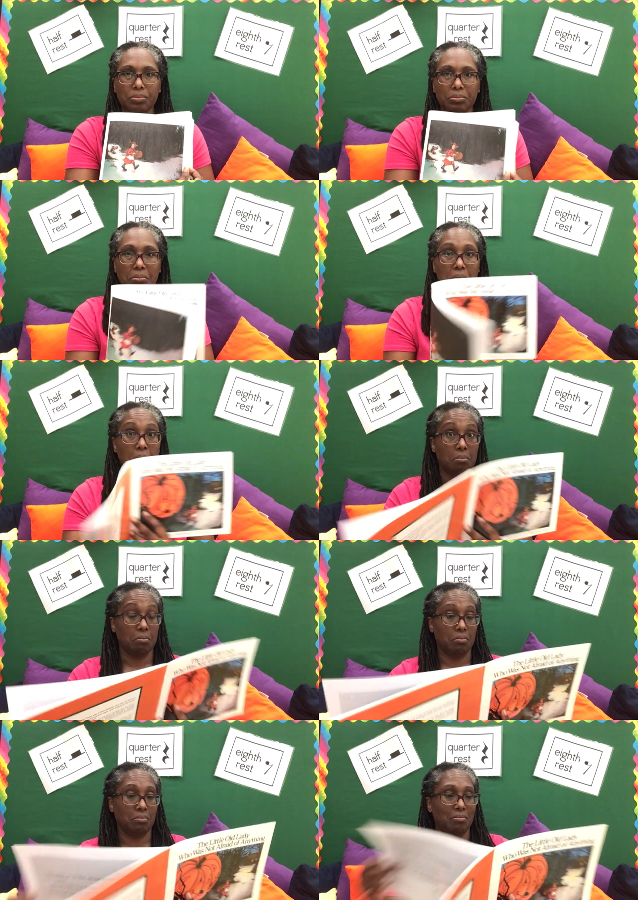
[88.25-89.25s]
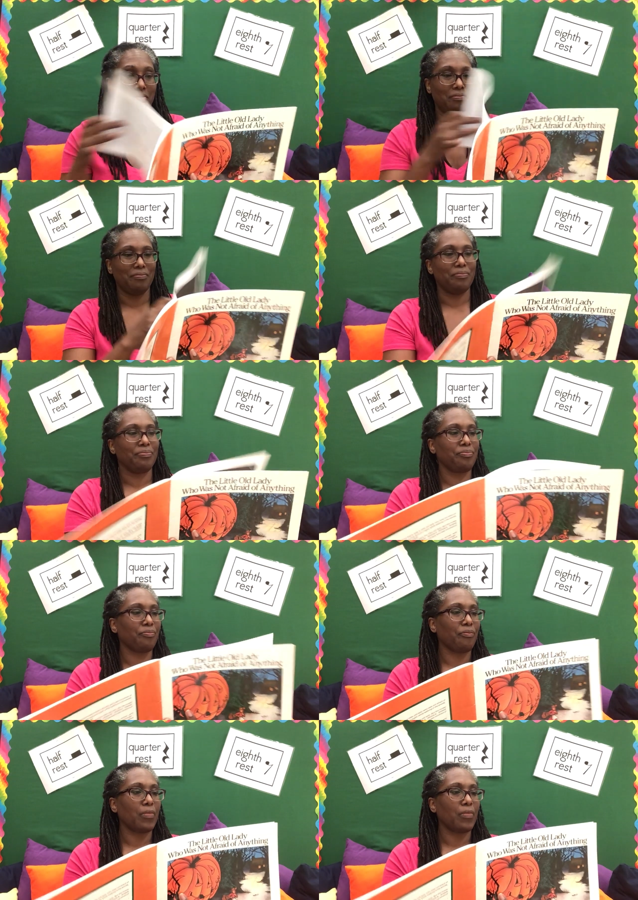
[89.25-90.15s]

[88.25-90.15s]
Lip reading: (no one is talking)